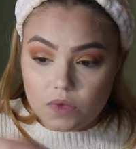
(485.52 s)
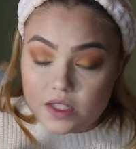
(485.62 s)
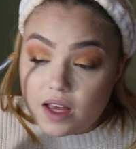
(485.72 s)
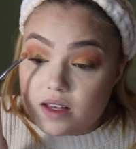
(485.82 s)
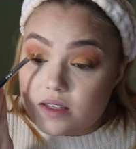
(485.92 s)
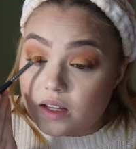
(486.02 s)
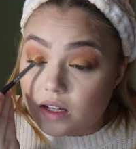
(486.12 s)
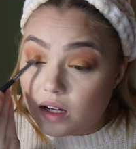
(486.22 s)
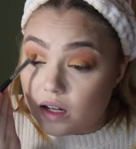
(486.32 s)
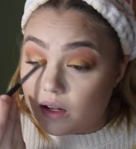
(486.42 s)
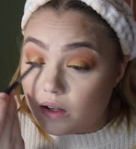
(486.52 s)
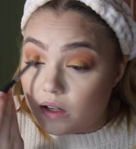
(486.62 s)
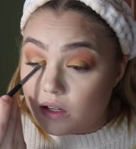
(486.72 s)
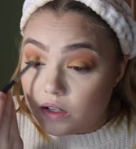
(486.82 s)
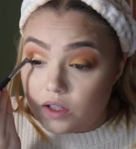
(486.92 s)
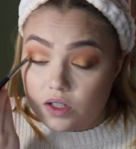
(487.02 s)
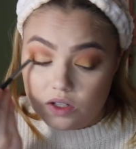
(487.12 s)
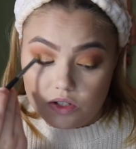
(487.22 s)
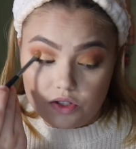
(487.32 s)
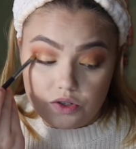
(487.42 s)
This has like a
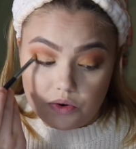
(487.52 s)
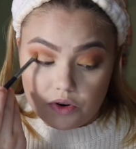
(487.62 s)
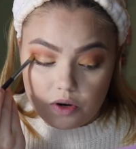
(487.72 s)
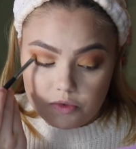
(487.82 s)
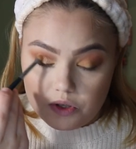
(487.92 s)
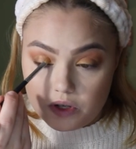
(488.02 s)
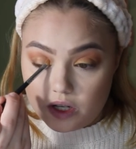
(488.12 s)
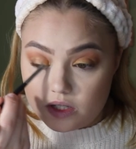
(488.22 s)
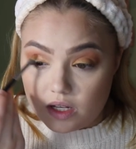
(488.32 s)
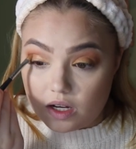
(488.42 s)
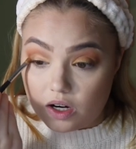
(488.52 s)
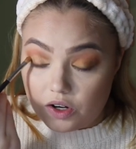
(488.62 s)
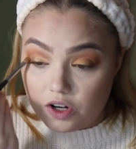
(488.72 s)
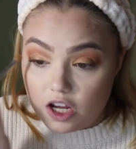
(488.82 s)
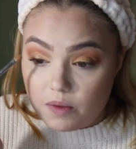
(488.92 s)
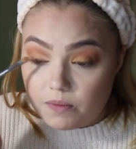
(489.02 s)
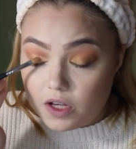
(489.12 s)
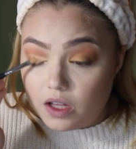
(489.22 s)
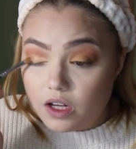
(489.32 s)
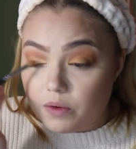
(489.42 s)
duochrome to it. It's like a cream
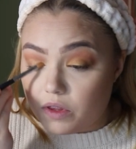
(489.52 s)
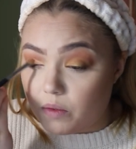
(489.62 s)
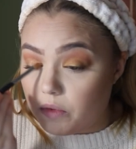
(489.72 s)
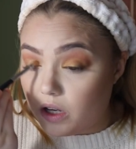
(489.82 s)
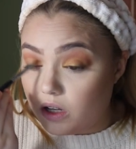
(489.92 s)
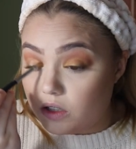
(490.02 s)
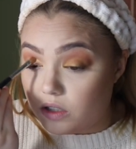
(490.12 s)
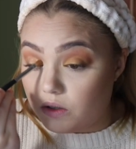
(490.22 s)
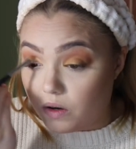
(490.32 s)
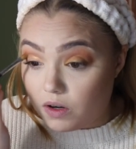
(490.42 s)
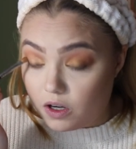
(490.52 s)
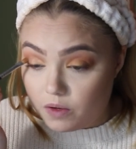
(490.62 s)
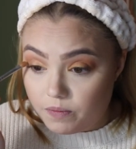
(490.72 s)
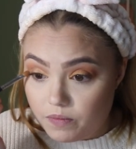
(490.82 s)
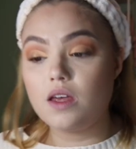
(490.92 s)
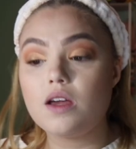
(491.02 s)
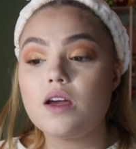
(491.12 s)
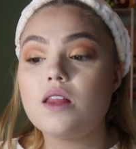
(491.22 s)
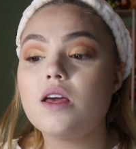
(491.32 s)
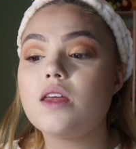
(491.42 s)
color with a pink duochrome. I think
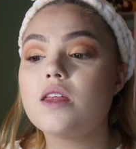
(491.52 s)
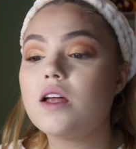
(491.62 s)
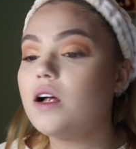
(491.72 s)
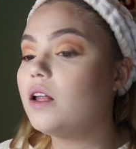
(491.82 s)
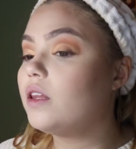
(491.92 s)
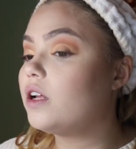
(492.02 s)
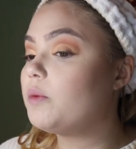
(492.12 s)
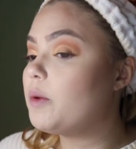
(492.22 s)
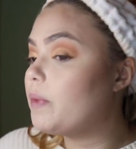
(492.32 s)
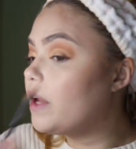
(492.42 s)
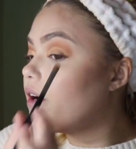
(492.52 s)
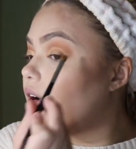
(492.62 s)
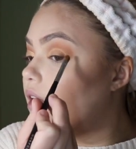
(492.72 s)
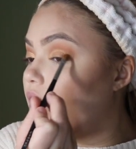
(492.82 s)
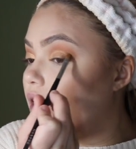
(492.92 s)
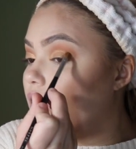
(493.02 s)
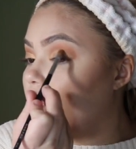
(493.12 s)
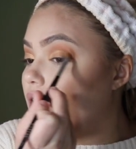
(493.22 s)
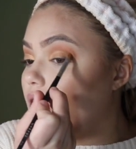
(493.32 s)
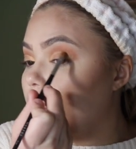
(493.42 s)
I like that a little bit better.
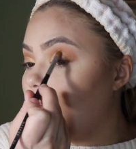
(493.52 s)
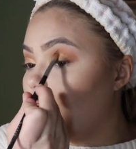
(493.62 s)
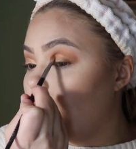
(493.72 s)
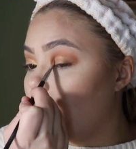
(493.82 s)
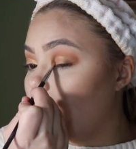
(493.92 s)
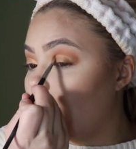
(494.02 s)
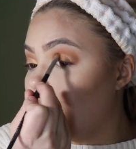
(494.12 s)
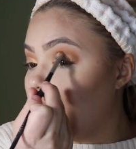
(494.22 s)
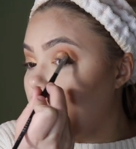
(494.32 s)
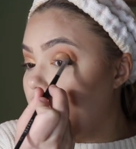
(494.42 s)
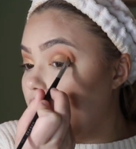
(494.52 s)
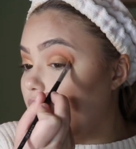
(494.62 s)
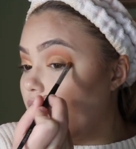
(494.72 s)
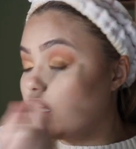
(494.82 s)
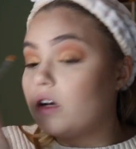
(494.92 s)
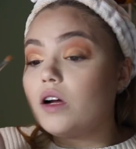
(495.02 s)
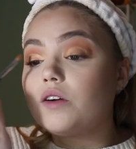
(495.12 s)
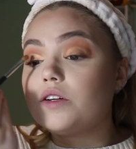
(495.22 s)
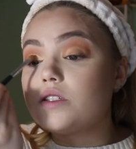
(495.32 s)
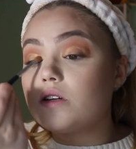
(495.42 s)
And we kind of got a cut
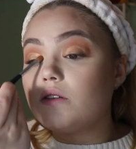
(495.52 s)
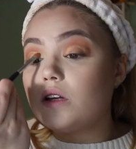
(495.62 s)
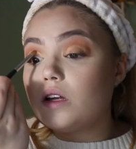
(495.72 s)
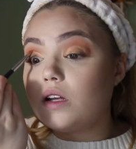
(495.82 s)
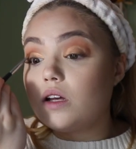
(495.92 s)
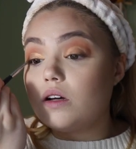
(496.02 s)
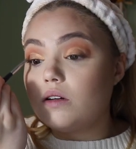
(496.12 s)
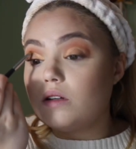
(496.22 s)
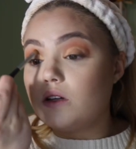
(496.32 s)
crease going on now.